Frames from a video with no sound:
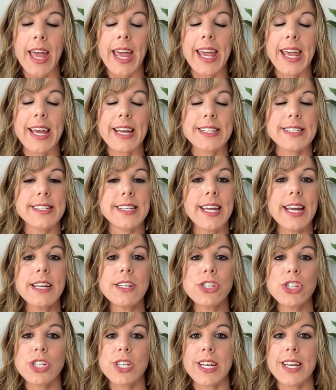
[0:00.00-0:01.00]
And
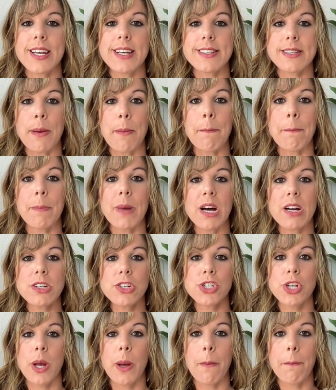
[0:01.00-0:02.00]
DHT is a
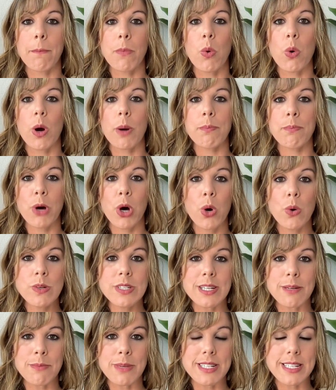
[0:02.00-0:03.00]
much more
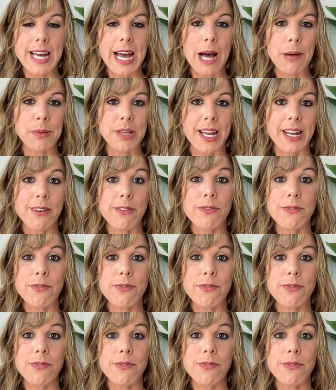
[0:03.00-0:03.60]
potent metabolite,